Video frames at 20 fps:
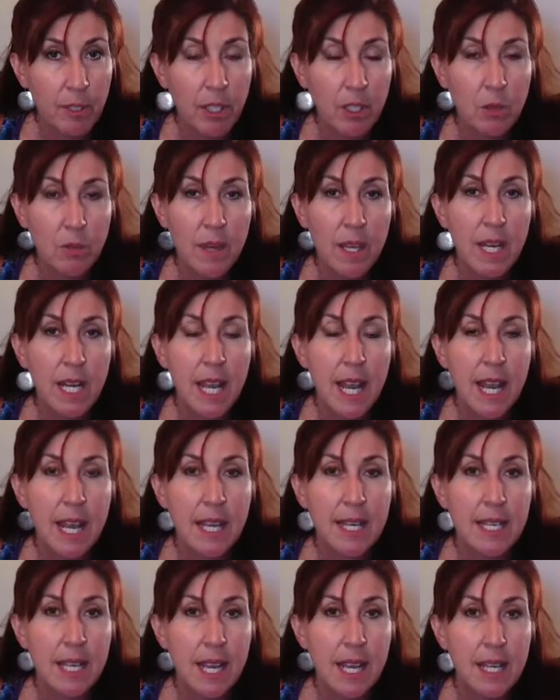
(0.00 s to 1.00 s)
to sweat
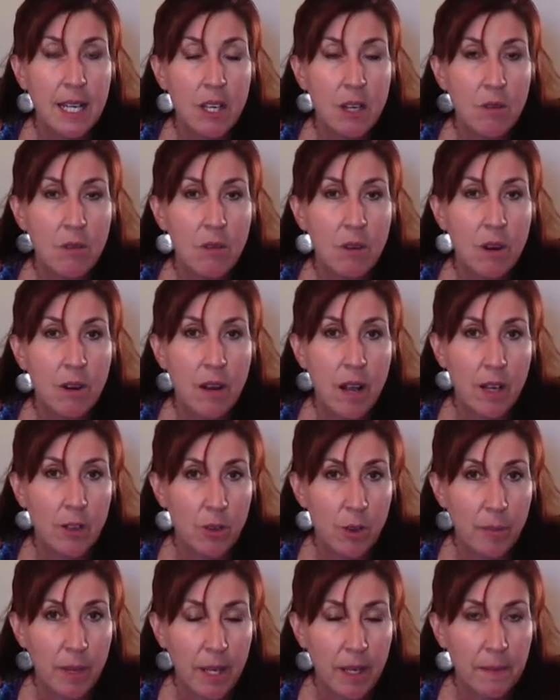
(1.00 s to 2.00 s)
and yet you are not
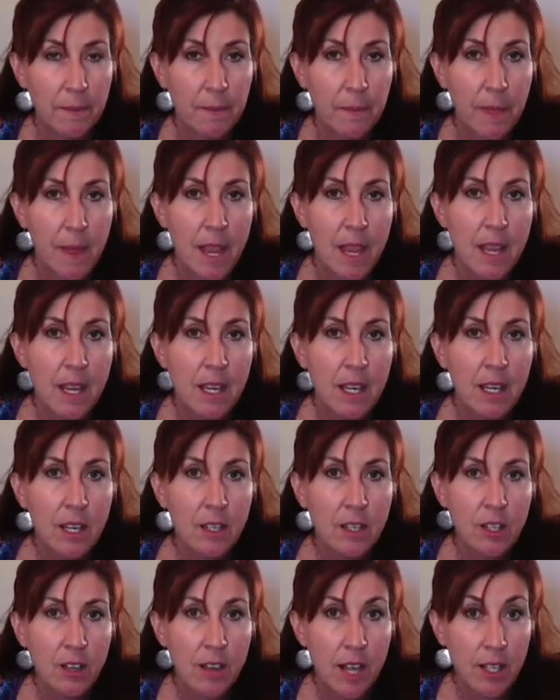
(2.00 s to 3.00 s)
dripping.
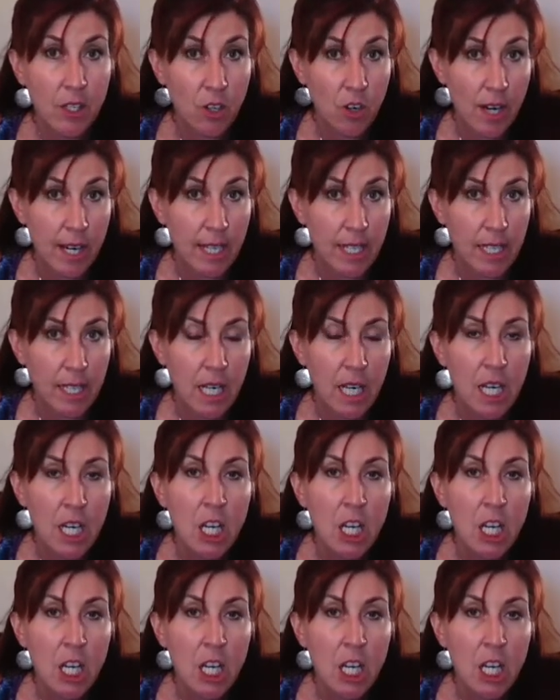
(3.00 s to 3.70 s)
So that's great.